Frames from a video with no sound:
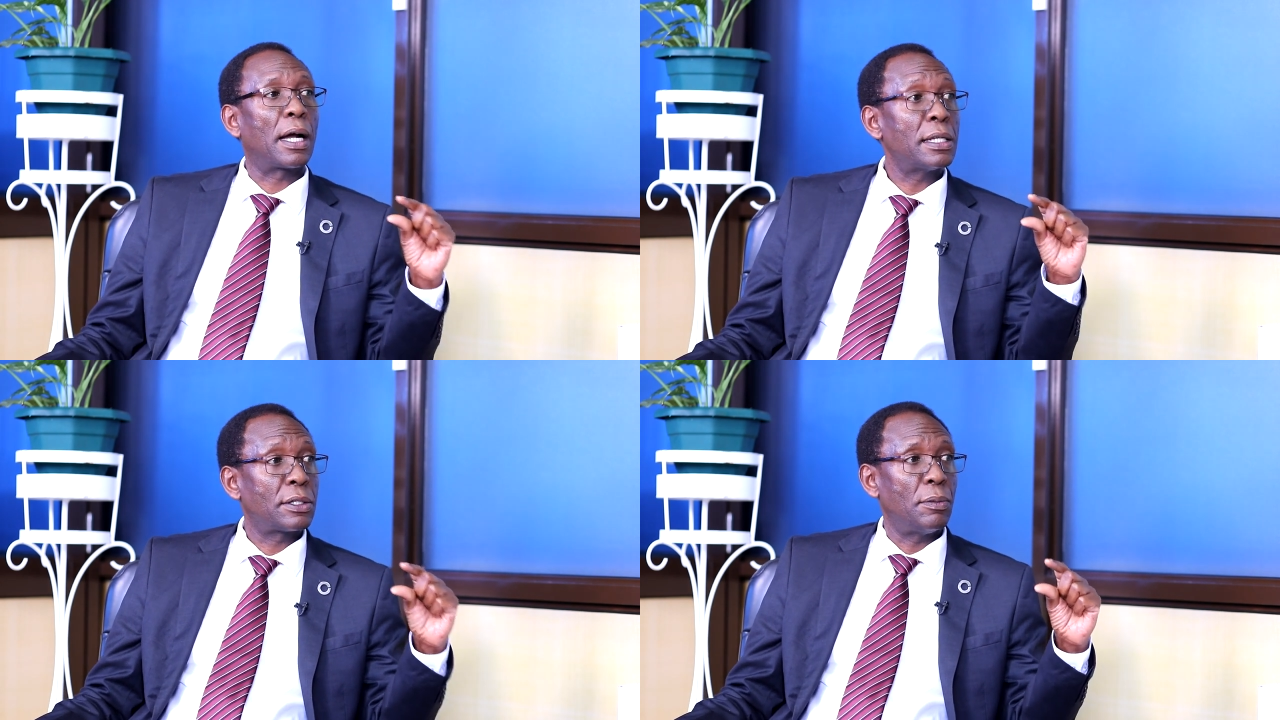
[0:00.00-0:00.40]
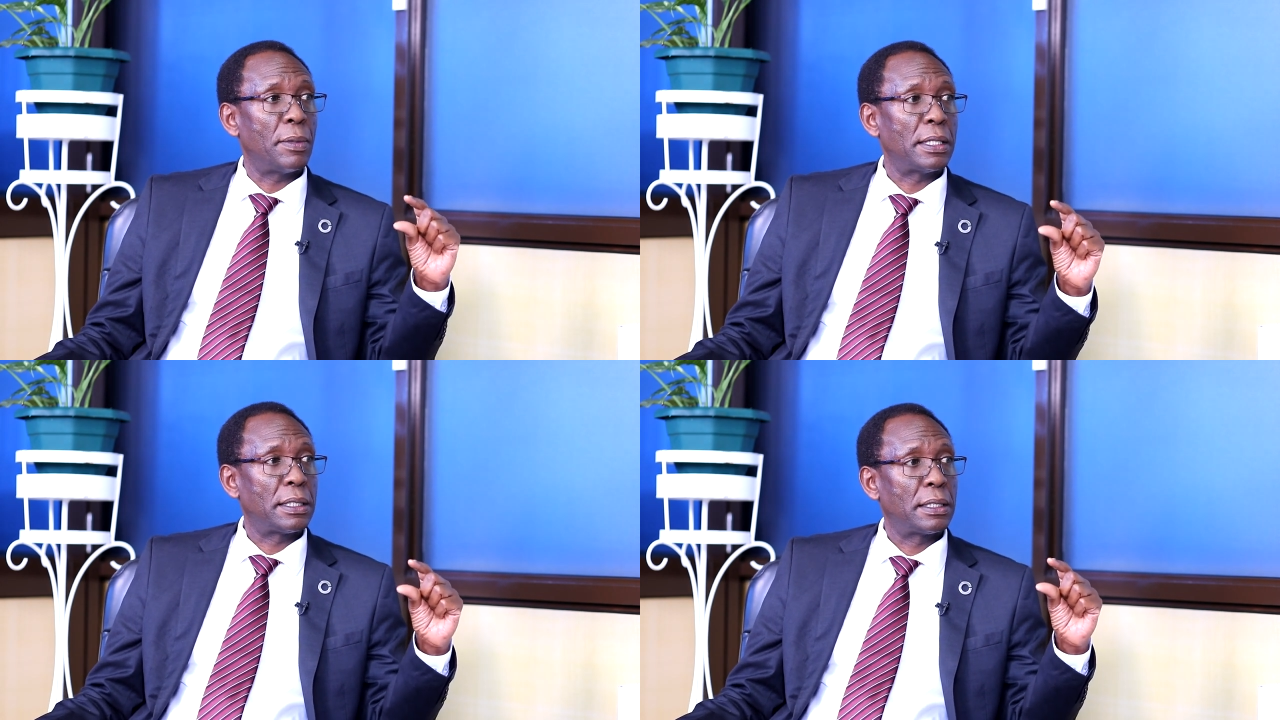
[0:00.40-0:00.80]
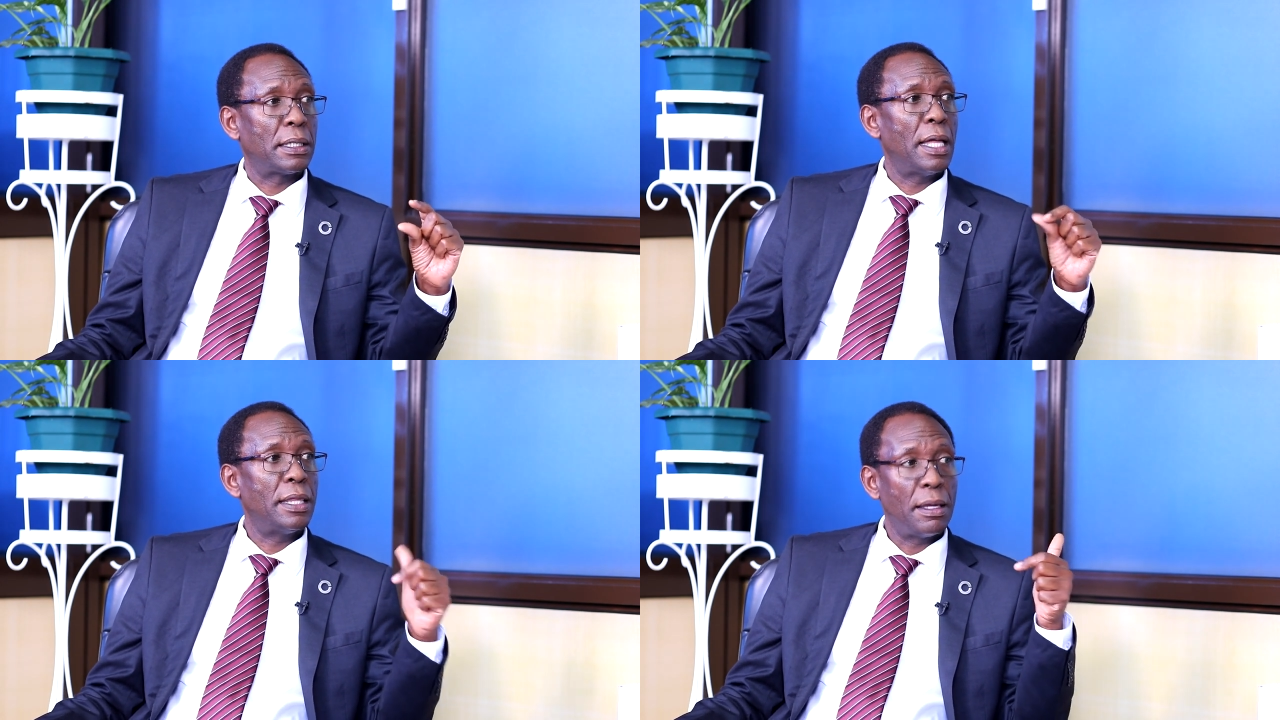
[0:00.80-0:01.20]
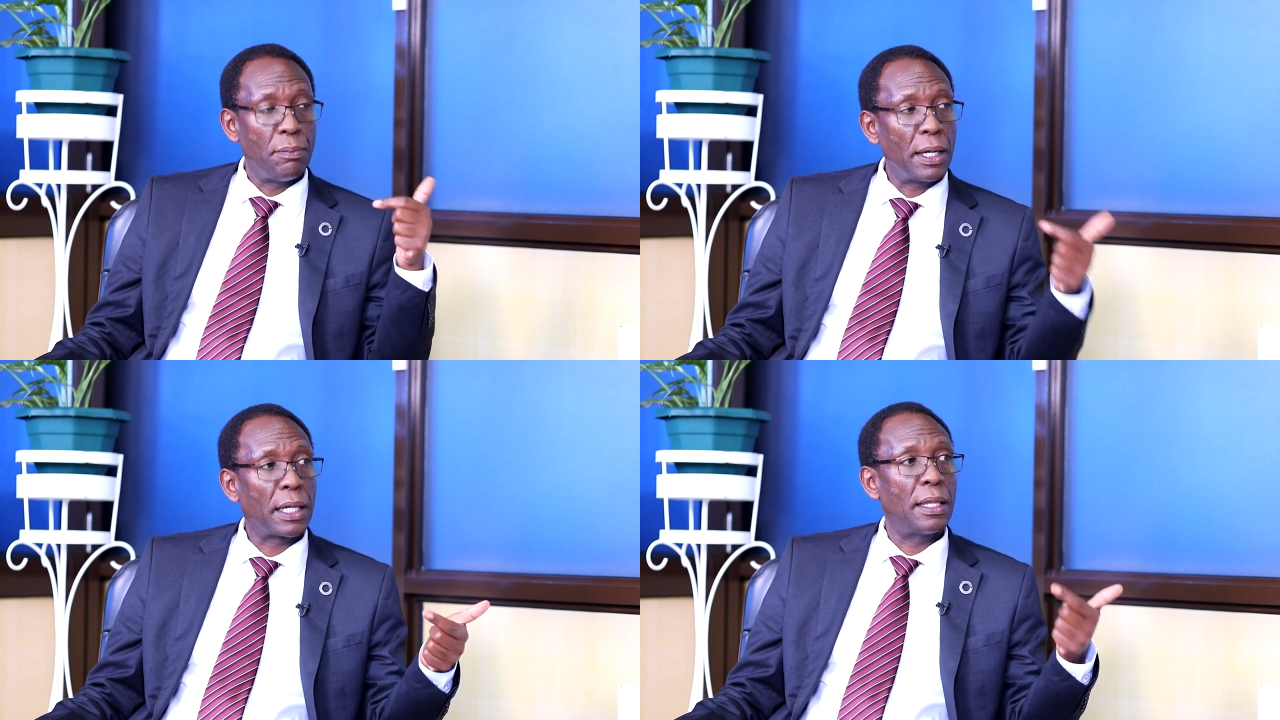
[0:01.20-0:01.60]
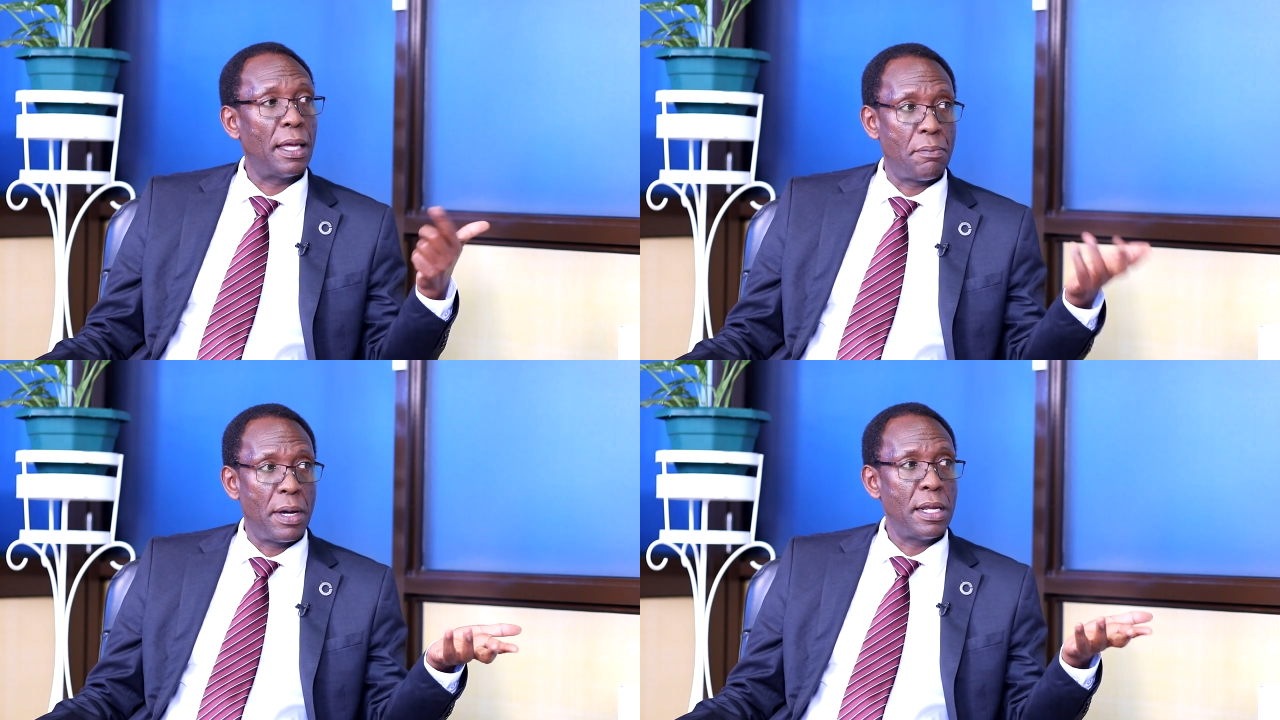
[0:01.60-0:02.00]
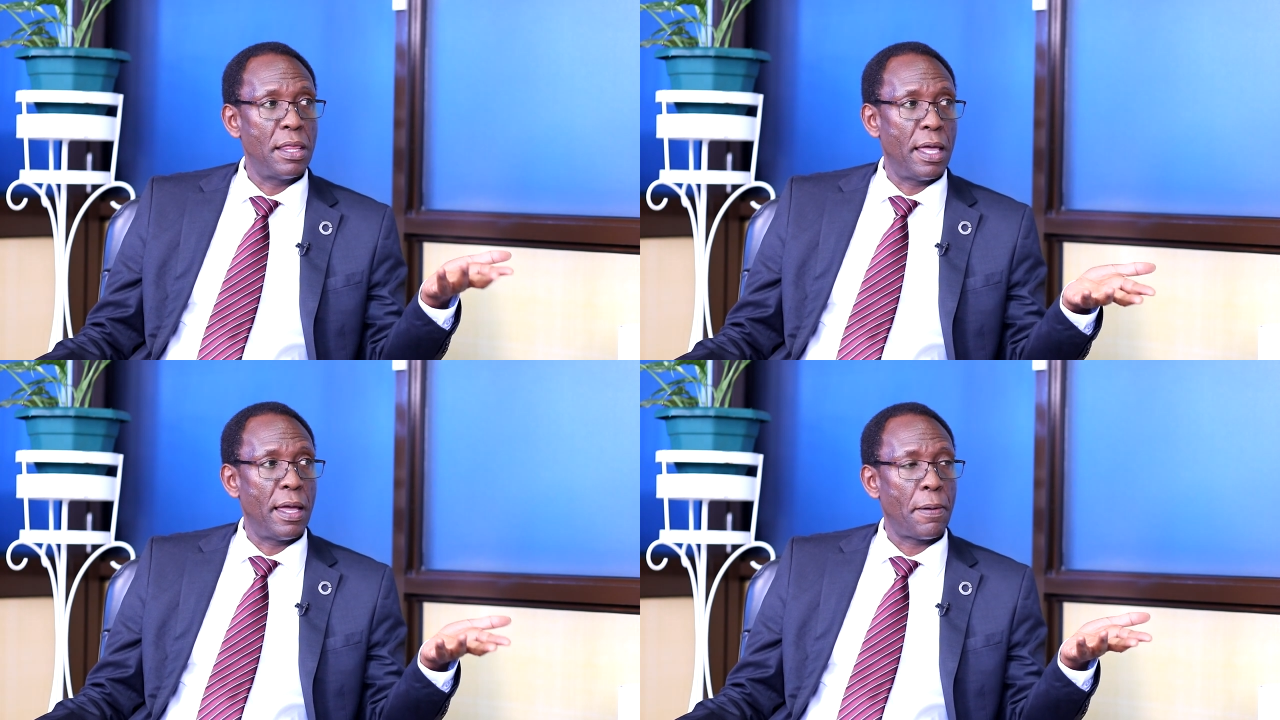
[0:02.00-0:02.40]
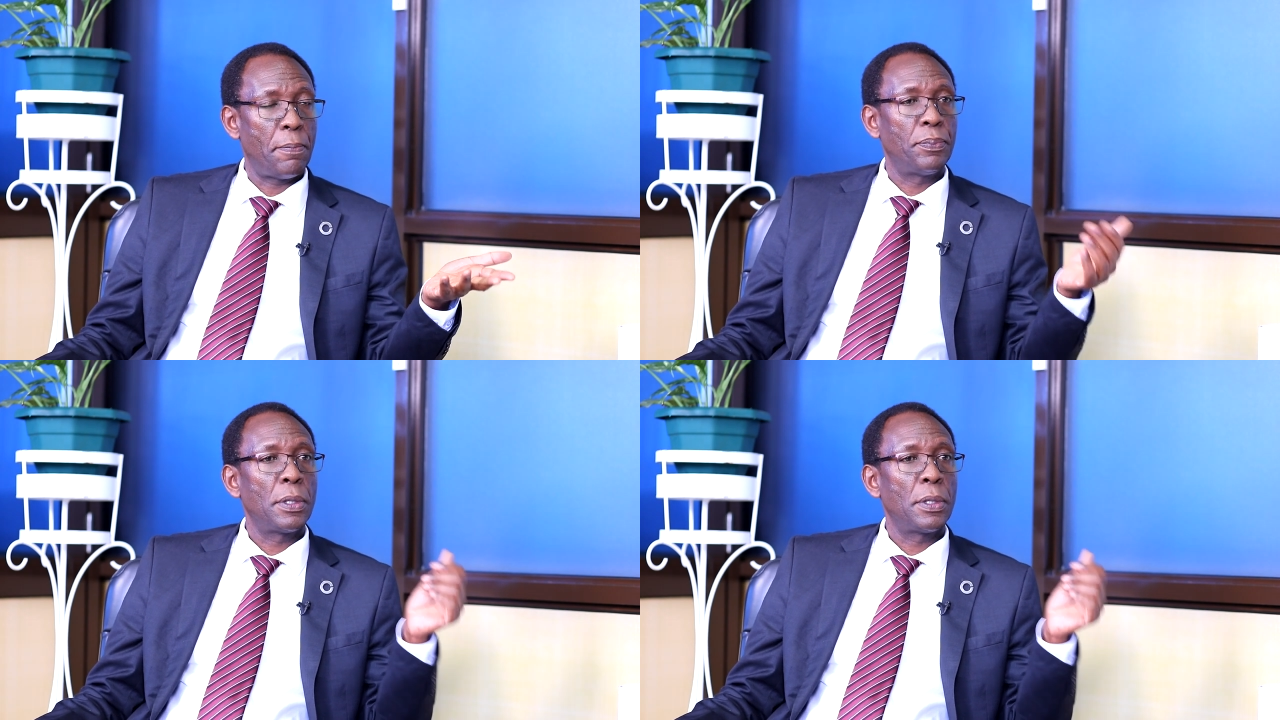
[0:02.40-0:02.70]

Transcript: customers and they make their money there.